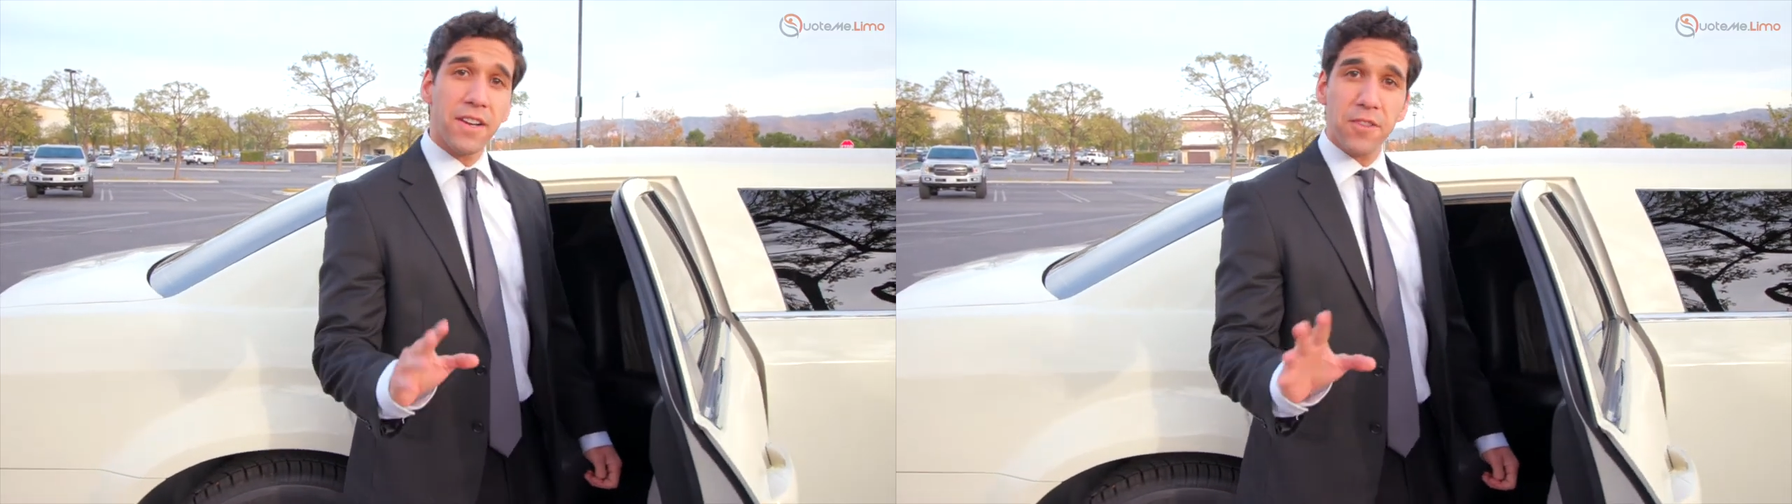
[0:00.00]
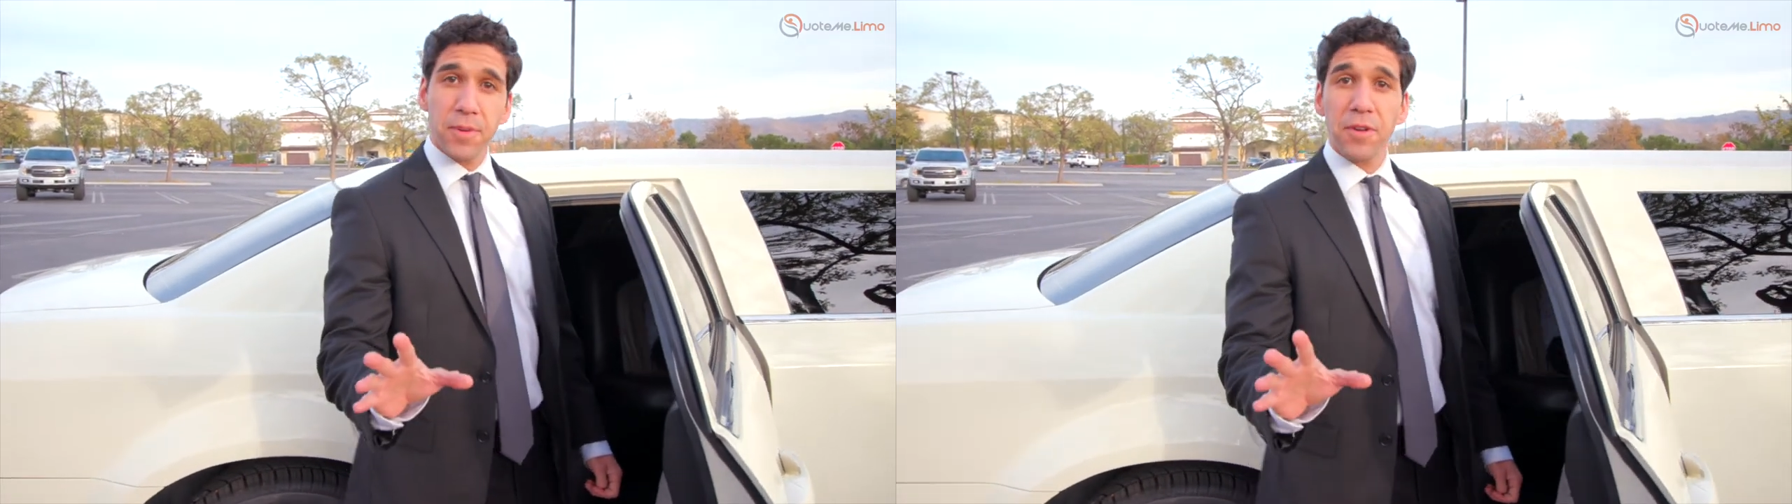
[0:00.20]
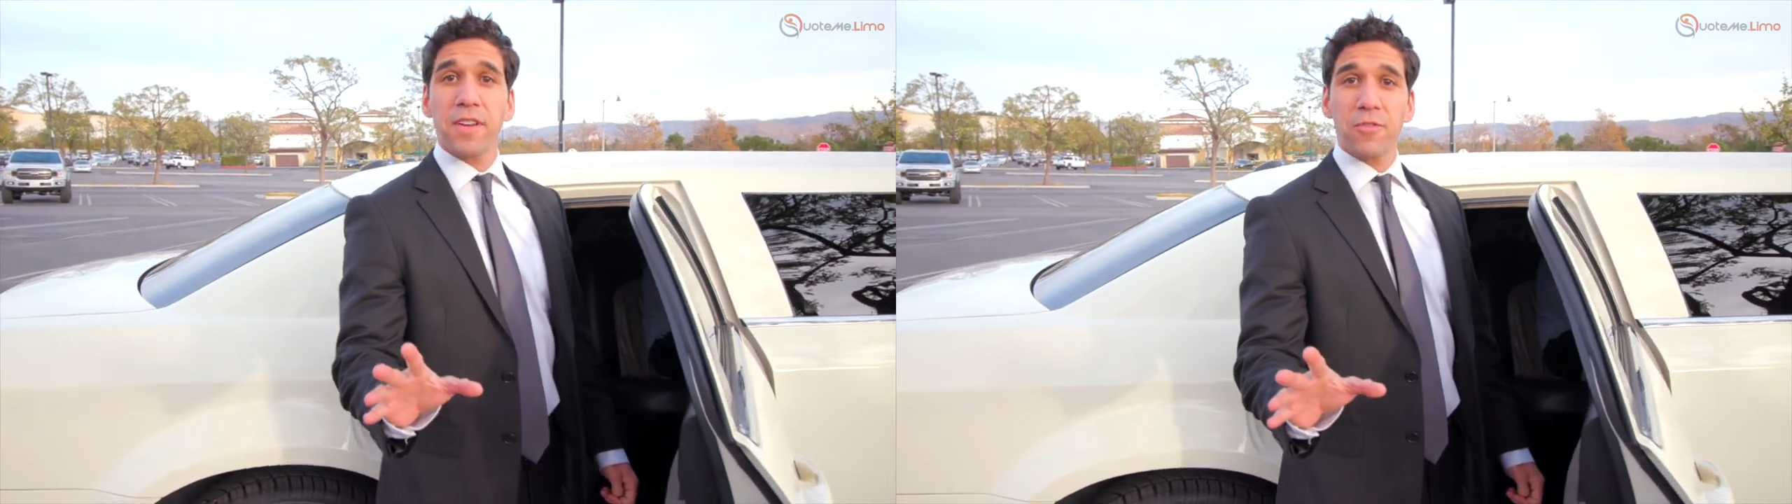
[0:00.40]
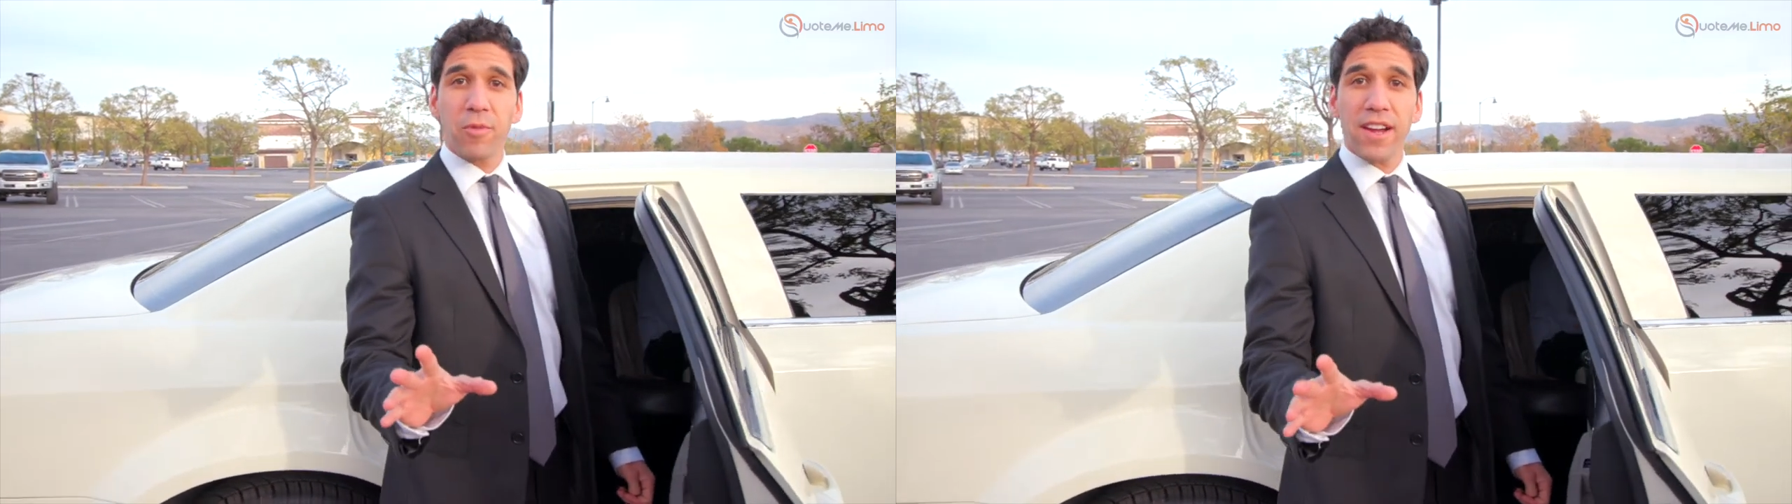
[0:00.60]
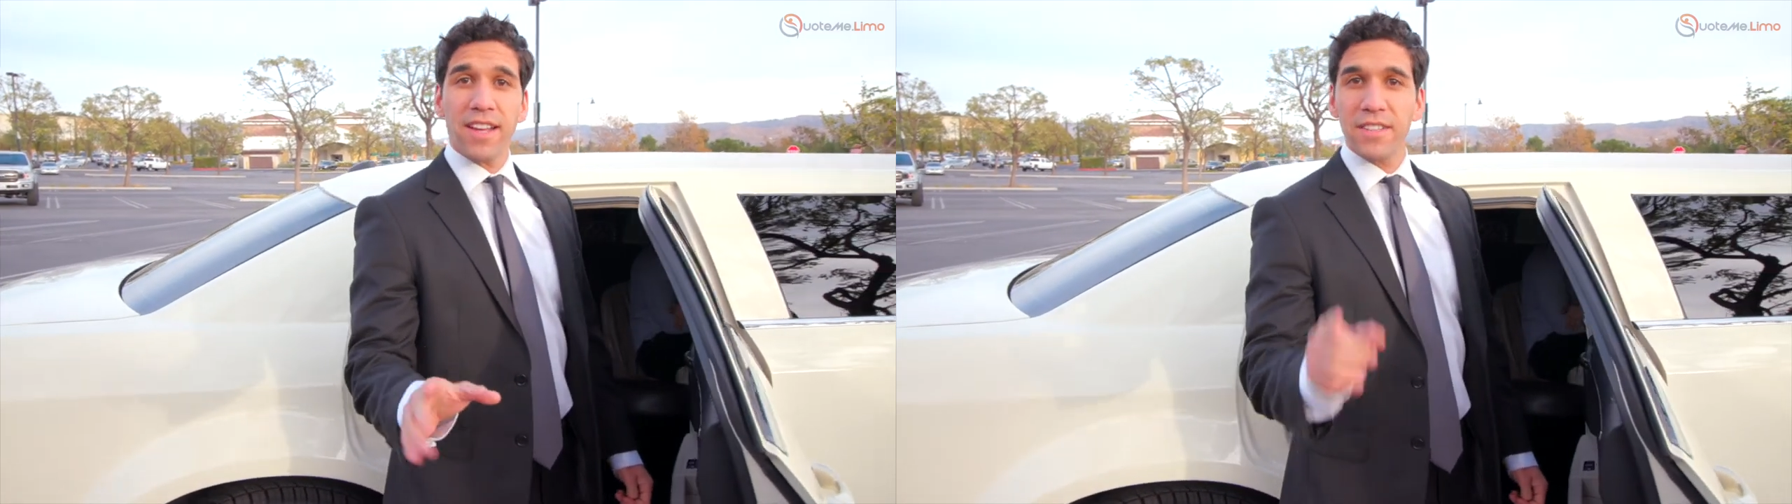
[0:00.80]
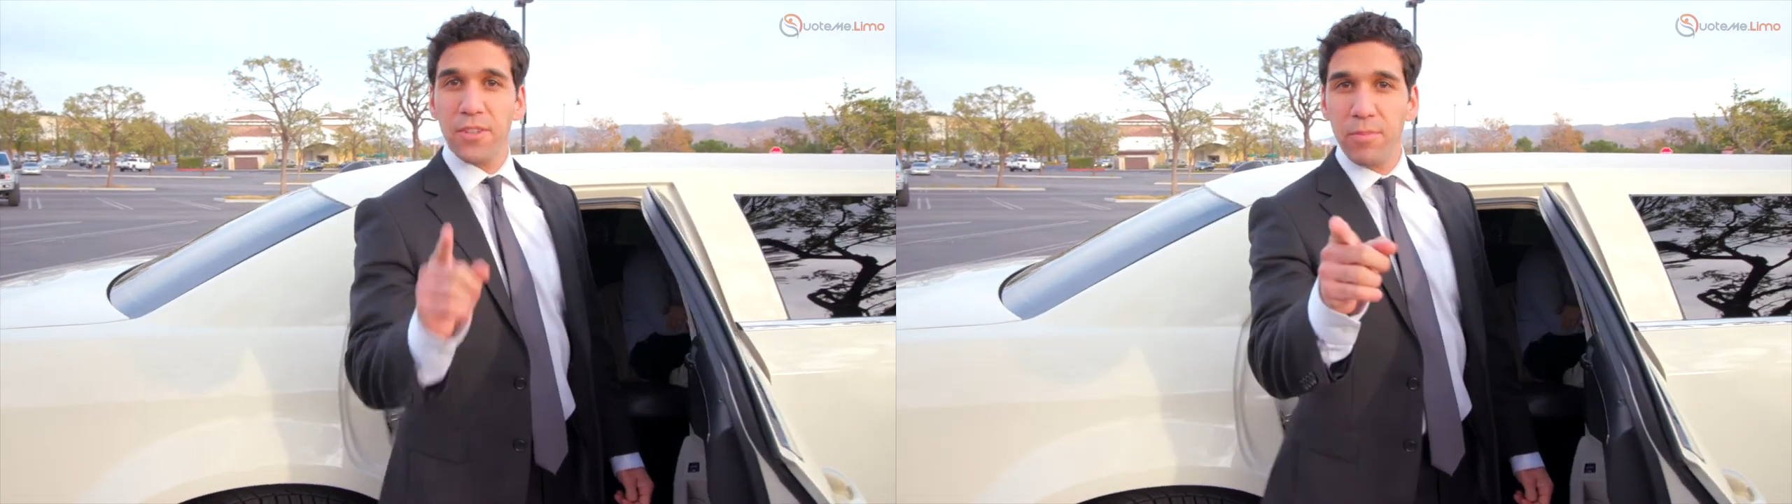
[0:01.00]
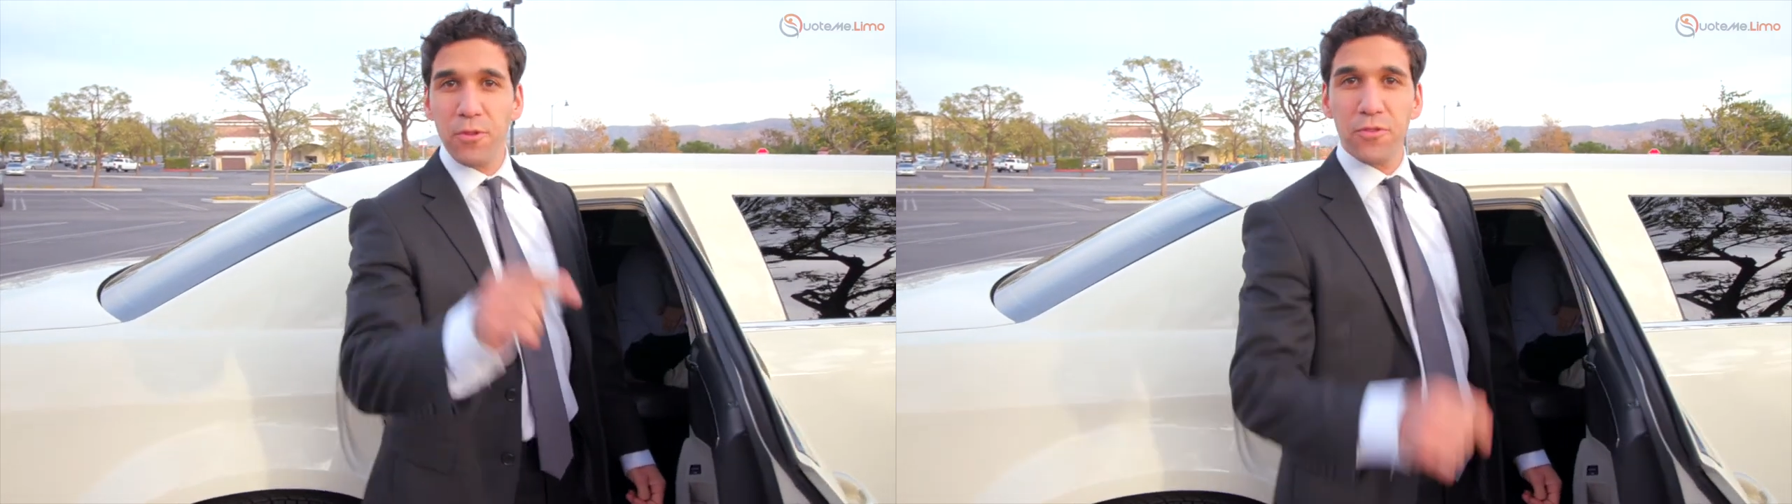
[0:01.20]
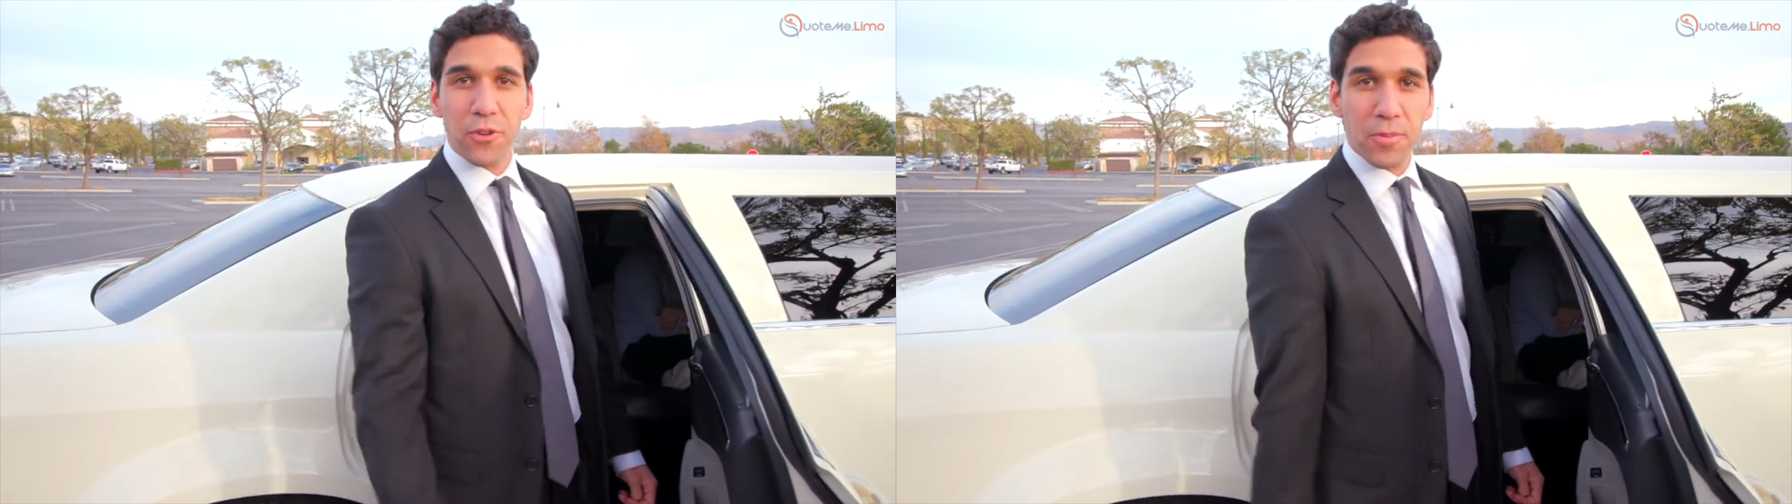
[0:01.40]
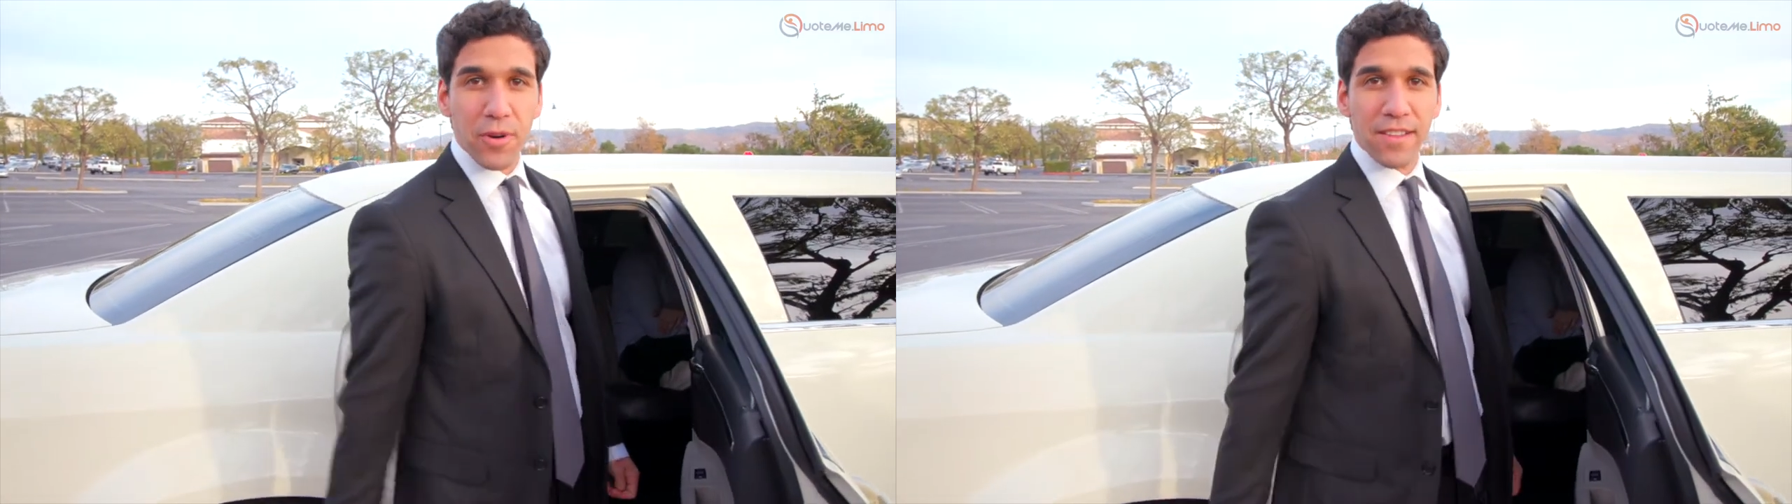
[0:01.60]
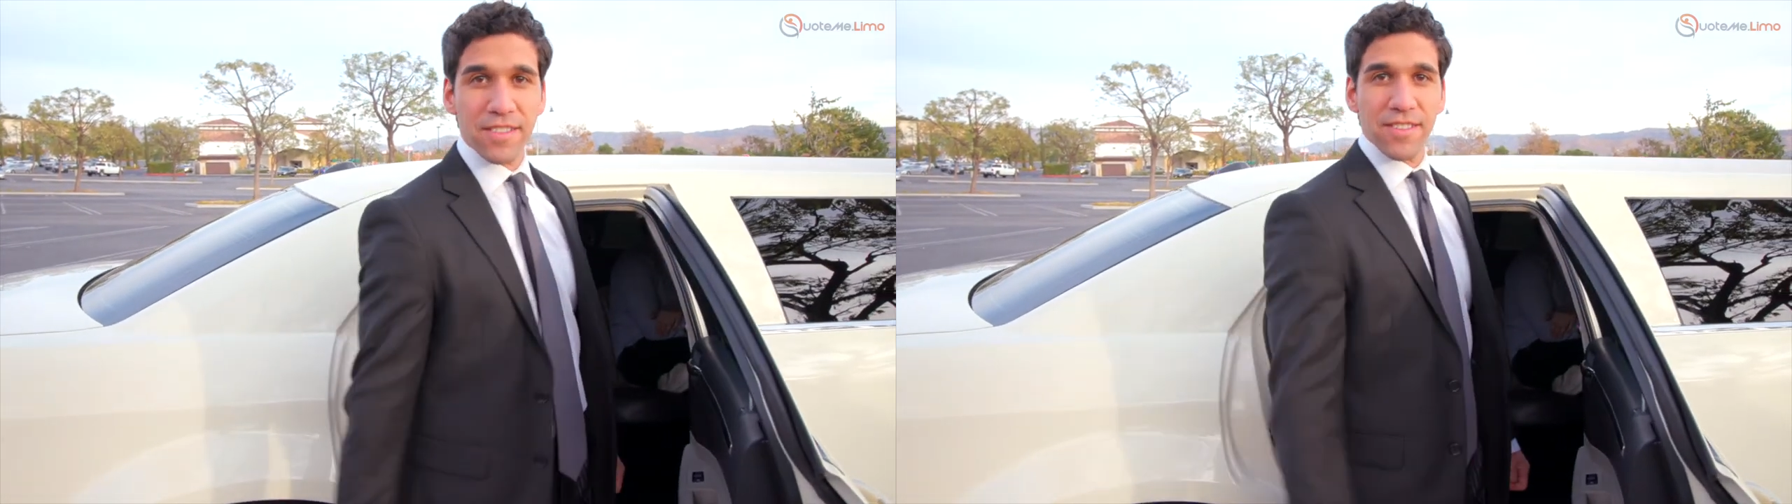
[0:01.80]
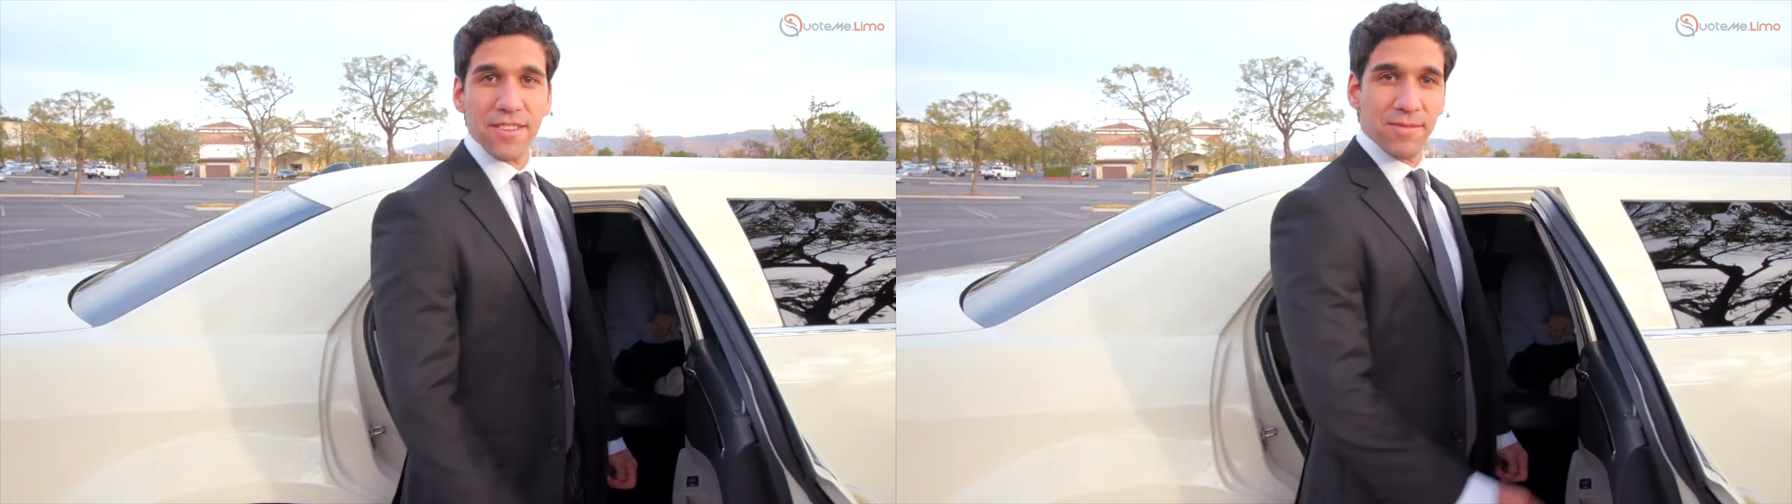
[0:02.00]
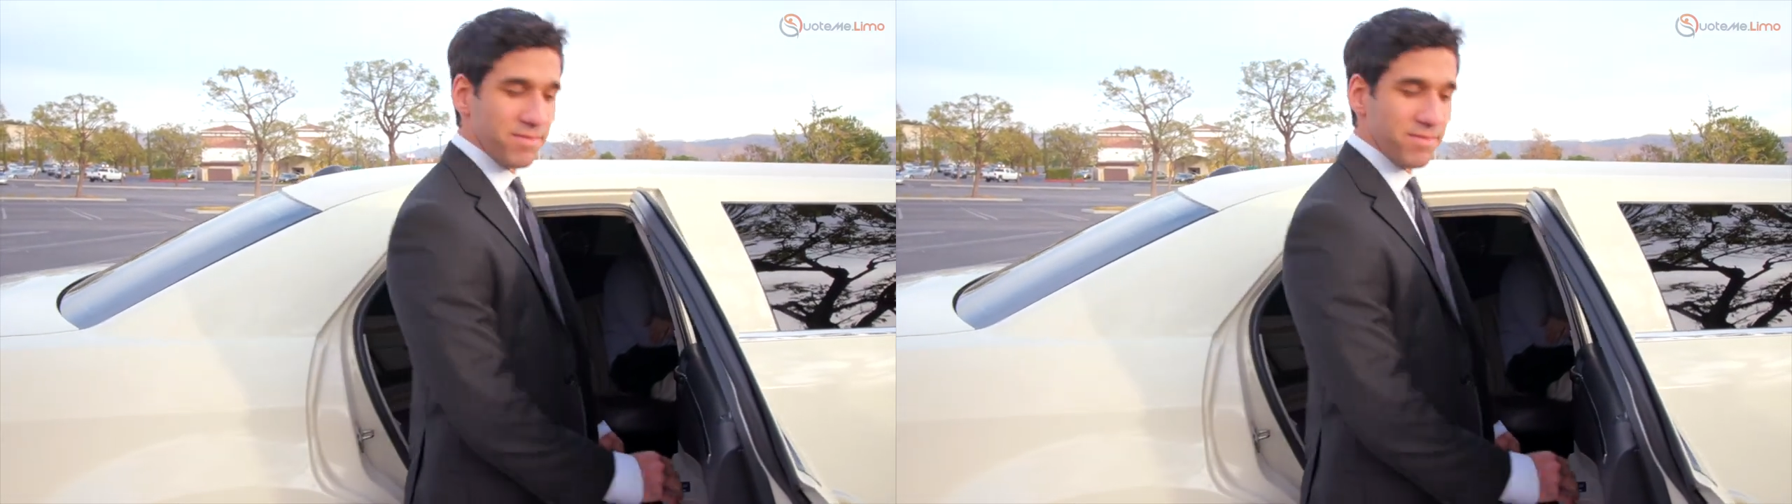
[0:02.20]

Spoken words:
an experience rating to boost your presence.